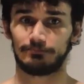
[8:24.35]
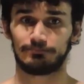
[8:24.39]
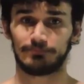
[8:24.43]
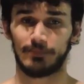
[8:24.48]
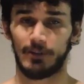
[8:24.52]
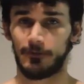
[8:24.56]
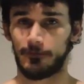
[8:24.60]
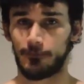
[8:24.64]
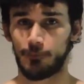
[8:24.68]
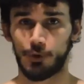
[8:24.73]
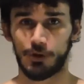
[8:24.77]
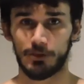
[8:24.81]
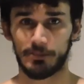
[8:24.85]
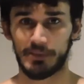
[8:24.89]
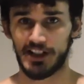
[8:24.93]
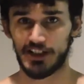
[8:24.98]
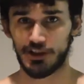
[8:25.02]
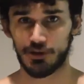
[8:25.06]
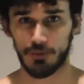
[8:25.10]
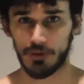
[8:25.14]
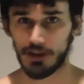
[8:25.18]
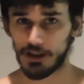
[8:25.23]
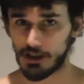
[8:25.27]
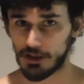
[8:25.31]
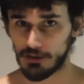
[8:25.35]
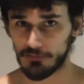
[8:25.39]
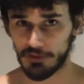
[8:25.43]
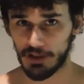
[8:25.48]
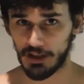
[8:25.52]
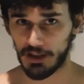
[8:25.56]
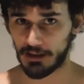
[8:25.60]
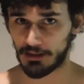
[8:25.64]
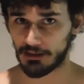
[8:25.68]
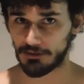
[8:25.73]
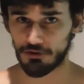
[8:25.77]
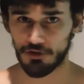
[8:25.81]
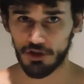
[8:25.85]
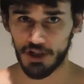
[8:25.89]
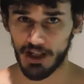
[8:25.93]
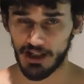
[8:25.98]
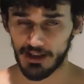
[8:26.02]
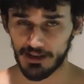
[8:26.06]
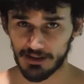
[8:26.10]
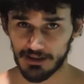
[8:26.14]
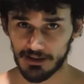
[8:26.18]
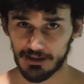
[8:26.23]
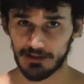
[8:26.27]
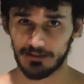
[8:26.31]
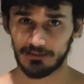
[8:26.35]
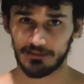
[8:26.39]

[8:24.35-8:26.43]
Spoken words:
4x12 on chest,